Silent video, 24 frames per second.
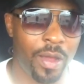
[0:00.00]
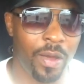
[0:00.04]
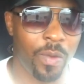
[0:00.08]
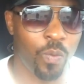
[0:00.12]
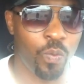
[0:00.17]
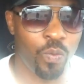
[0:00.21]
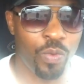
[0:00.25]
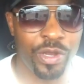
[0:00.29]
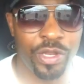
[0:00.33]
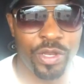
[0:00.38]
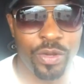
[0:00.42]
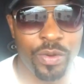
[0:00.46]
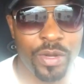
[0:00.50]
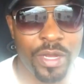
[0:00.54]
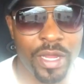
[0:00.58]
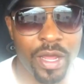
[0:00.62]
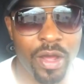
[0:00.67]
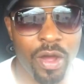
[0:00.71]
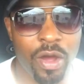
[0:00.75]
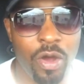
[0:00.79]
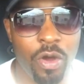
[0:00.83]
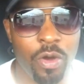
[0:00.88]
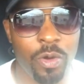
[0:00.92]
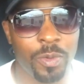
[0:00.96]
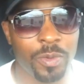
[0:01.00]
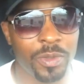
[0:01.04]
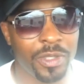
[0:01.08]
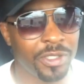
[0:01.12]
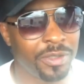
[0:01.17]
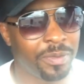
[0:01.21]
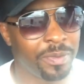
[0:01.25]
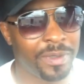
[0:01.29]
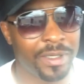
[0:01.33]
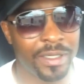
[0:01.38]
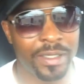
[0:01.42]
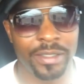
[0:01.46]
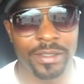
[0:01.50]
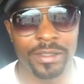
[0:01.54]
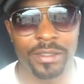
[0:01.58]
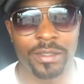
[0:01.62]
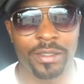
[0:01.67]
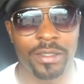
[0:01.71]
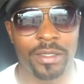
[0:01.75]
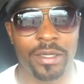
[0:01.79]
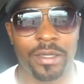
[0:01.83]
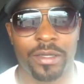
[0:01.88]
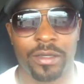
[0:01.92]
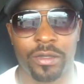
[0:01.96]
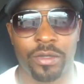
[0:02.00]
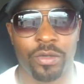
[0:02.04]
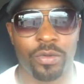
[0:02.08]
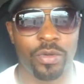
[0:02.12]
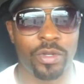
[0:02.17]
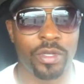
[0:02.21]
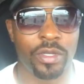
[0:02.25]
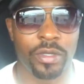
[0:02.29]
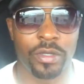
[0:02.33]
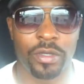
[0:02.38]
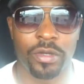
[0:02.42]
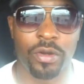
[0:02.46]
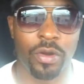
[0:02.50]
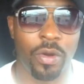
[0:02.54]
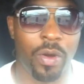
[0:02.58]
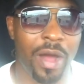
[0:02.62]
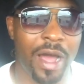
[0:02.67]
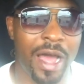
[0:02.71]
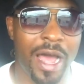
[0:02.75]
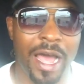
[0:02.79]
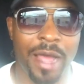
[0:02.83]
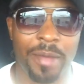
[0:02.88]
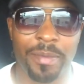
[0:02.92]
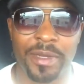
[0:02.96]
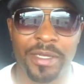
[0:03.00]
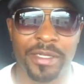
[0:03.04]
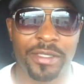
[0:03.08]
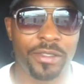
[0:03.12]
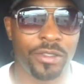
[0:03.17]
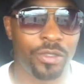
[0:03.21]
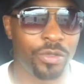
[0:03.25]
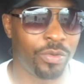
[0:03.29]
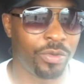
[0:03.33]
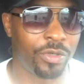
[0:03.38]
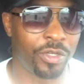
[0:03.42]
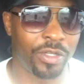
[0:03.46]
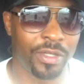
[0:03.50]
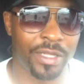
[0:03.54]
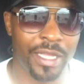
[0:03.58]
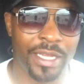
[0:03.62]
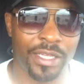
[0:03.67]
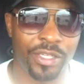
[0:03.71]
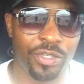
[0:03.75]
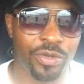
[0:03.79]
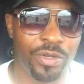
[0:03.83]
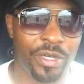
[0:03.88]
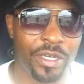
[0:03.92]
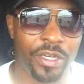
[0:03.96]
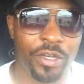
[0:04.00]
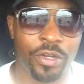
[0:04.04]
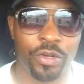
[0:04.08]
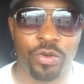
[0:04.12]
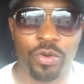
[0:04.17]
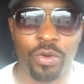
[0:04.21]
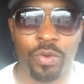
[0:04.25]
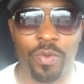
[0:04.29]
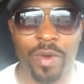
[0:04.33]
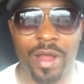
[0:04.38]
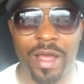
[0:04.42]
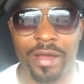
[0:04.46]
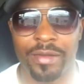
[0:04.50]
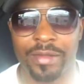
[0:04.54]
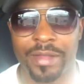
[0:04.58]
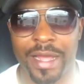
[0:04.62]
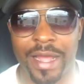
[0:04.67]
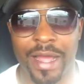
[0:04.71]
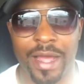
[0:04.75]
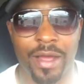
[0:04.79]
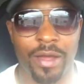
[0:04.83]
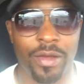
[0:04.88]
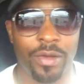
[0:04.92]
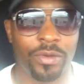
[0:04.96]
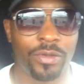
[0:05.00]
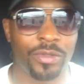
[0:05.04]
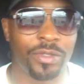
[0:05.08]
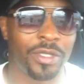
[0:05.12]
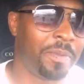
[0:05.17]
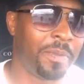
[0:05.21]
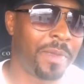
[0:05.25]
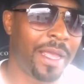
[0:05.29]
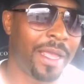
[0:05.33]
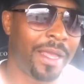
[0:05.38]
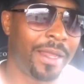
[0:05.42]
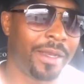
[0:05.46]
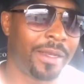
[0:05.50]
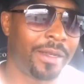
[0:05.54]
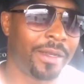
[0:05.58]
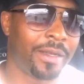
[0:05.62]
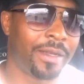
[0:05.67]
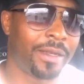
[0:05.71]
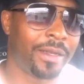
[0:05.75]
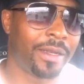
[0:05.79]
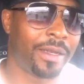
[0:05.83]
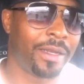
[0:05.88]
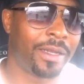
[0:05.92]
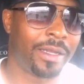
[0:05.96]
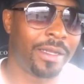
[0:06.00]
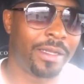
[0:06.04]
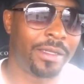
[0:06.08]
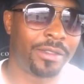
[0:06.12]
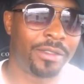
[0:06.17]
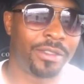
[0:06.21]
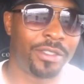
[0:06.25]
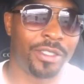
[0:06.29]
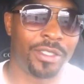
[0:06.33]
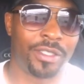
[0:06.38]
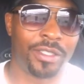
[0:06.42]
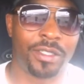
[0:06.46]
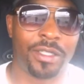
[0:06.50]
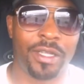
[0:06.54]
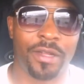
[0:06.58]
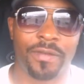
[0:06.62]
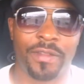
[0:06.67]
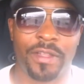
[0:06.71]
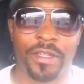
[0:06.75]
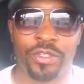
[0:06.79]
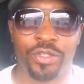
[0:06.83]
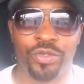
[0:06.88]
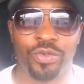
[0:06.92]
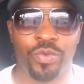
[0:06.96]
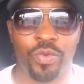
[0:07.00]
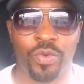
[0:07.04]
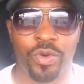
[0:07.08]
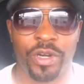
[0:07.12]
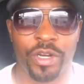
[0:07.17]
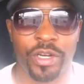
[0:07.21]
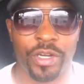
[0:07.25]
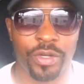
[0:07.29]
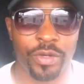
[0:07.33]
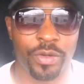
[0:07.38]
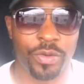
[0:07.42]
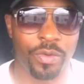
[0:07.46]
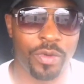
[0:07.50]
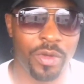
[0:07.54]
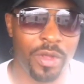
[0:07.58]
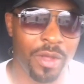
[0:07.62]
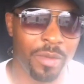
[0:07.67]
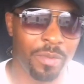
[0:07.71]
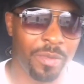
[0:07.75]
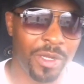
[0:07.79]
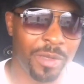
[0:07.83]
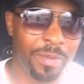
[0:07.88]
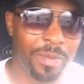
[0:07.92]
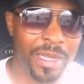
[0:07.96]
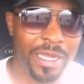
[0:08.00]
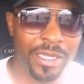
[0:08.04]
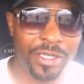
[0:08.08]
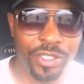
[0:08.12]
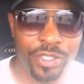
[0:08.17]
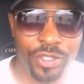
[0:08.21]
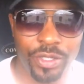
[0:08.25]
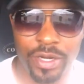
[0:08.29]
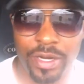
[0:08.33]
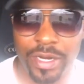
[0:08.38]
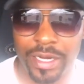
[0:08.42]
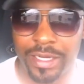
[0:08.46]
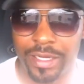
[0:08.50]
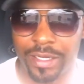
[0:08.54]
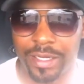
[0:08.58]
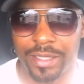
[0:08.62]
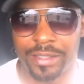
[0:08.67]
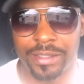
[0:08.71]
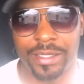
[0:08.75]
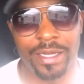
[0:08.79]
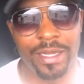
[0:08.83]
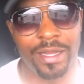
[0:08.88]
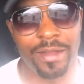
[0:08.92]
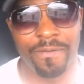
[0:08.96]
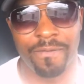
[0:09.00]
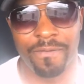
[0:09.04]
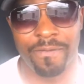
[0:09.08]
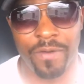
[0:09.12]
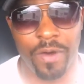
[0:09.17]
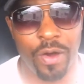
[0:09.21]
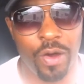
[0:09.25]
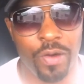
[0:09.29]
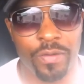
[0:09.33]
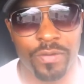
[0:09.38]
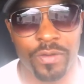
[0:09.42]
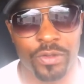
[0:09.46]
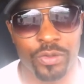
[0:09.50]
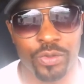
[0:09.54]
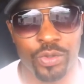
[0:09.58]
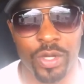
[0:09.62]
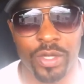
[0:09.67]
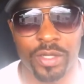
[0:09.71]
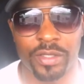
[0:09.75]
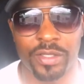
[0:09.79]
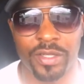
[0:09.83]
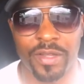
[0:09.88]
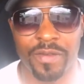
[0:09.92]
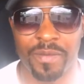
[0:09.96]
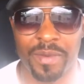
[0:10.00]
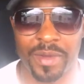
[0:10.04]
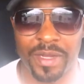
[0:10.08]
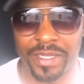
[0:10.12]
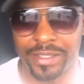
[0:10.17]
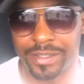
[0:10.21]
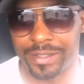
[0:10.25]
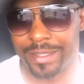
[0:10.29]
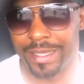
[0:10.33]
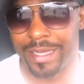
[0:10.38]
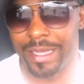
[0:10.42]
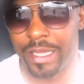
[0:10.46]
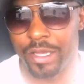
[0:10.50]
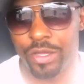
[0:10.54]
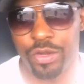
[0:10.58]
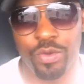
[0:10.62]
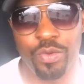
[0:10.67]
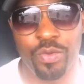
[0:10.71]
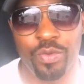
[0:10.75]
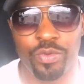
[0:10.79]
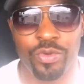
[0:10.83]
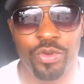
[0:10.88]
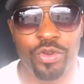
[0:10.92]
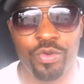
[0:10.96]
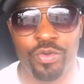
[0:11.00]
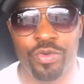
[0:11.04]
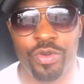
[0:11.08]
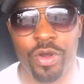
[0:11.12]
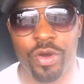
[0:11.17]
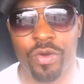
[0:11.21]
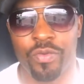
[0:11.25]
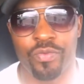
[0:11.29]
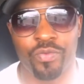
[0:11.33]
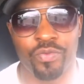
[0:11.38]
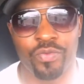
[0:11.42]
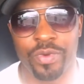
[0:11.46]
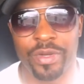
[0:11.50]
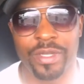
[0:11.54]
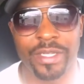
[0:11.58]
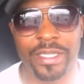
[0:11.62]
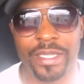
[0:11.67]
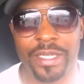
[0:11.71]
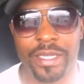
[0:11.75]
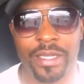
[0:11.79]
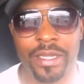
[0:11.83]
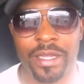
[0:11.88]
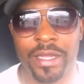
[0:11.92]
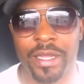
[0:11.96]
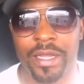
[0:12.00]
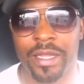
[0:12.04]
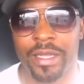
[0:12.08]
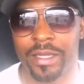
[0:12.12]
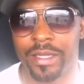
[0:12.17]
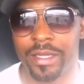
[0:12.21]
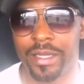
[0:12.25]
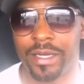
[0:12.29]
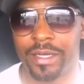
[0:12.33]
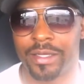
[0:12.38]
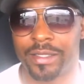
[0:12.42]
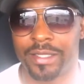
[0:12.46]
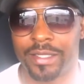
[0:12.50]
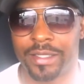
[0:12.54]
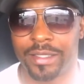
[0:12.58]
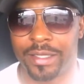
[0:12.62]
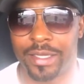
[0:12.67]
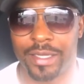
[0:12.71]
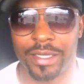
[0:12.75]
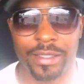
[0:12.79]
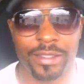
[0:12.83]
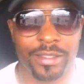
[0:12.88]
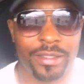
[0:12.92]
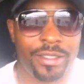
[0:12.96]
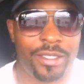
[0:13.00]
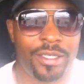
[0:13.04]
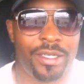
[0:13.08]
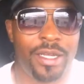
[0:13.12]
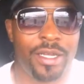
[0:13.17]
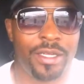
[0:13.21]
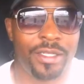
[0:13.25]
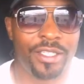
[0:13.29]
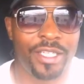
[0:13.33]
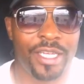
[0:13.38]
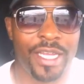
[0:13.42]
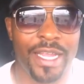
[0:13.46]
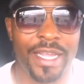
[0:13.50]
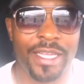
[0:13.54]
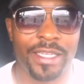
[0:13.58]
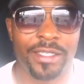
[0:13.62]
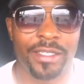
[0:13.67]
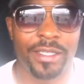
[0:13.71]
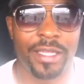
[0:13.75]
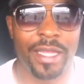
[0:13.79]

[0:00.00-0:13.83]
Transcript: when you get home. This means doing hobbies, doing the things you need to do around the house, and just stuff that you want to do. But make sure it doesn't involve the truck stuff, because then you don't really get a chance to